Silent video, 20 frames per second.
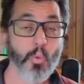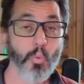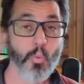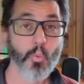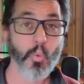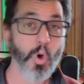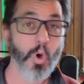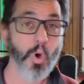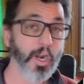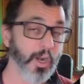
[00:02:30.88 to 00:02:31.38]

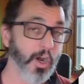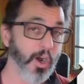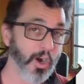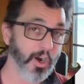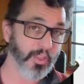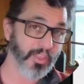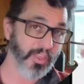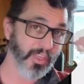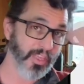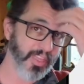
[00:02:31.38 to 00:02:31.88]
what are
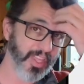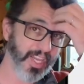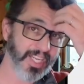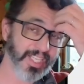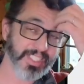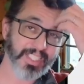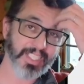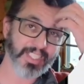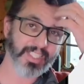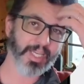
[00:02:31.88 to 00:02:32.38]
the
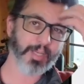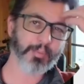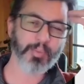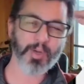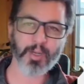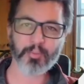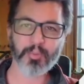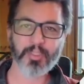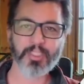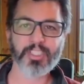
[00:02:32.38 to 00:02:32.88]
things that they
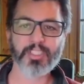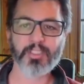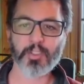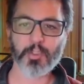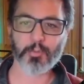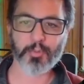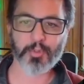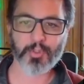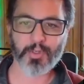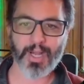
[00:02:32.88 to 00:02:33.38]
publish and
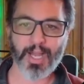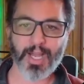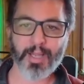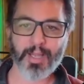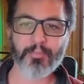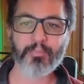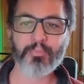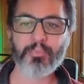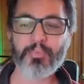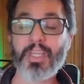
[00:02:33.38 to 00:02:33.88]

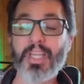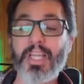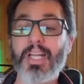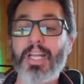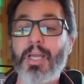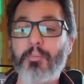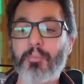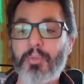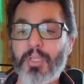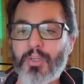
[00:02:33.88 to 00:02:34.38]
subscribe? In
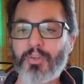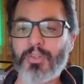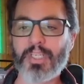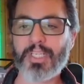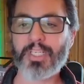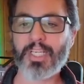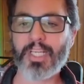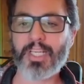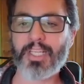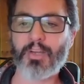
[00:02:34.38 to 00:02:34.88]

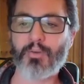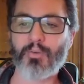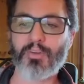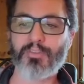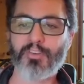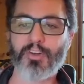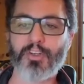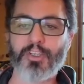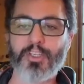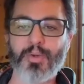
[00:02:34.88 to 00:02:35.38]
MQTT, they're
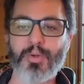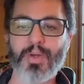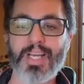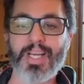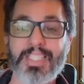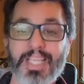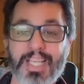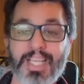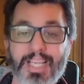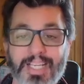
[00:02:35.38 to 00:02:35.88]
referred to
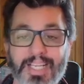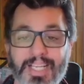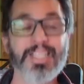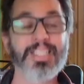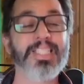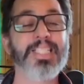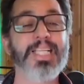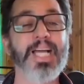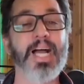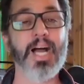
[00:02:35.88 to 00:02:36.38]
as
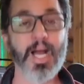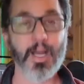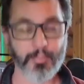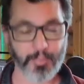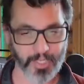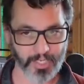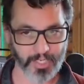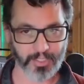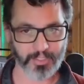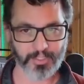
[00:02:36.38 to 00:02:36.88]

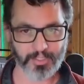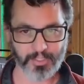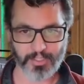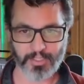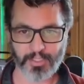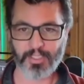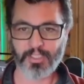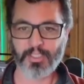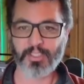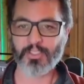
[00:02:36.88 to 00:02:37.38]
topics.
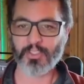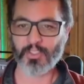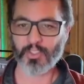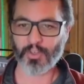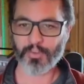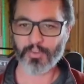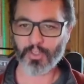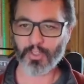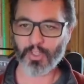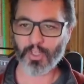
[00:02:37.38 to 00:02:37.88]
So
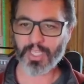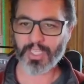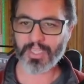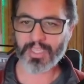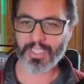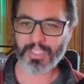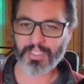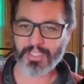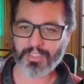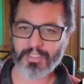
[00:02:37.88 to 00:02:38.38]
if you look at
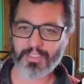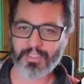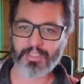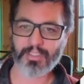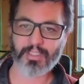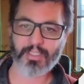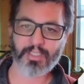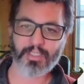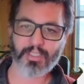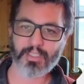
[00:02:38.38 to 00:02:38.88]
this
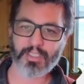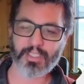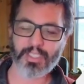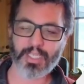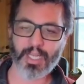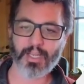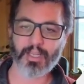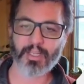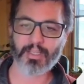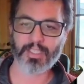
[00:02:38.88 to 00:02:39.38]

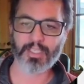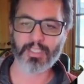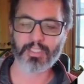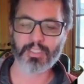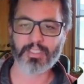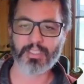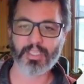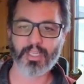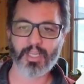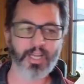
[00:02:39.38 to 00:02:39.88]

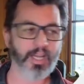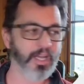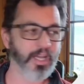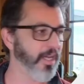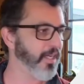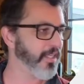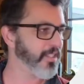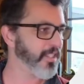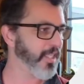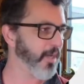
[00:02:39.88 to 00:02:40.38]

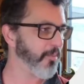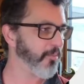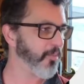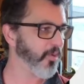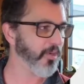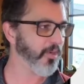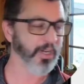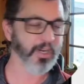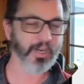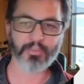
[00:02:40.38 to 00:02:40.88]
example
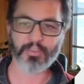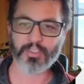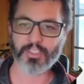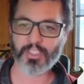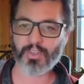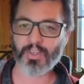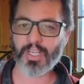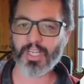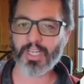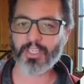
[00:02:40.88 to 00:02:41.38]
here on the
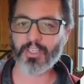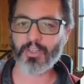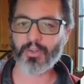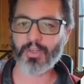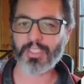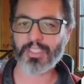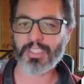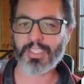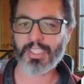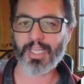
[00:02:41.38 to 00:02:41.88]
screen, you
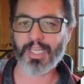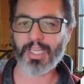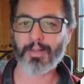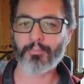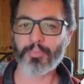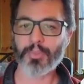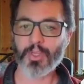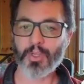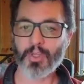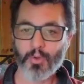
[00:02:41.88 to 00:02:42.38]
can see
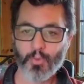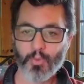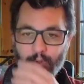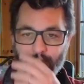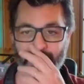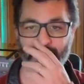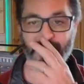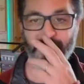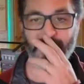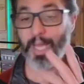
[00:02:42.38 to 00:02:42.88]
we've
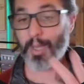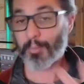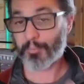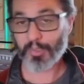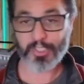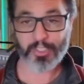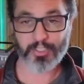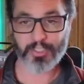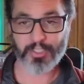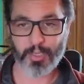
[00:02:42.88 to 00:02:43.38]
got a
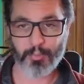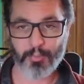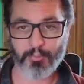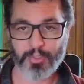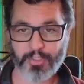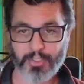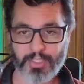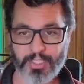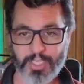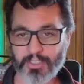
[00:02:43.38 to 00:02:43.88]
temperature
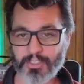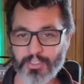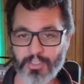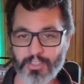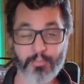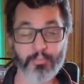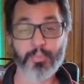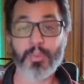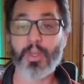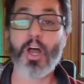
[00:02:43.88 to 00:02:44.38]
sensor,
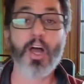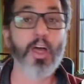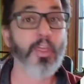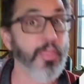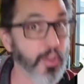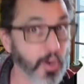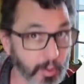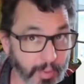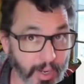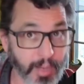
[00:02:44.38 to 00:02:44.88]
a
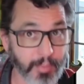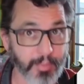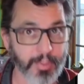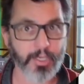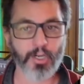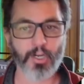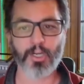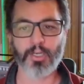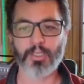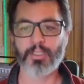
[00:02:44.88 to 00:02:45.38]

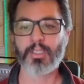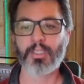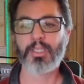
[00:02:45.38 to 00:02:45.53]
thermometer,